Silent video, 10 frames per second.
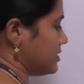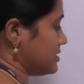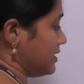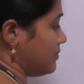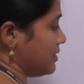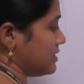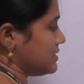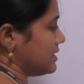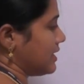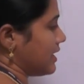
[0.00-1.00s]
by Z
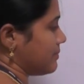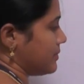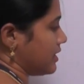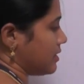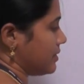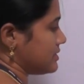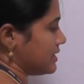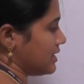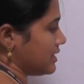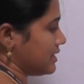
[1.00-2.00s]
plus C cap PR by
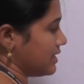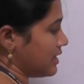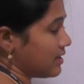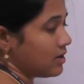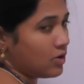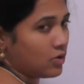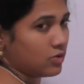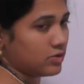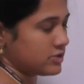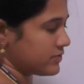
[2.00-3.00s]
ZR TR
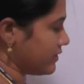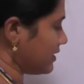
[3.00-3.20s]
whole square.